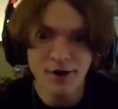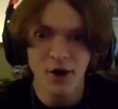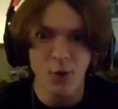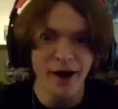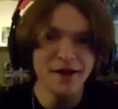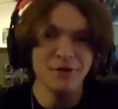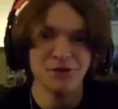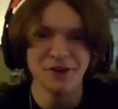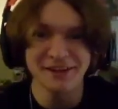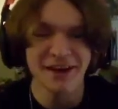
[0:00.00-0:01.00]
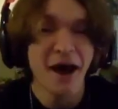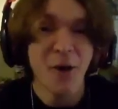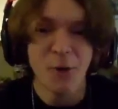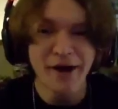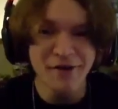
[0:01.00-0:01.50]
Yo, why you look?
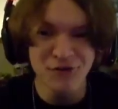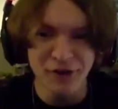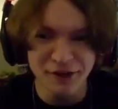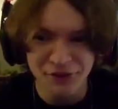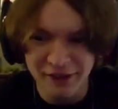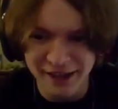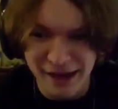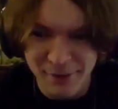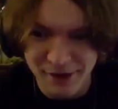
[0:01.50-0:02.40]
Why is Freddy looking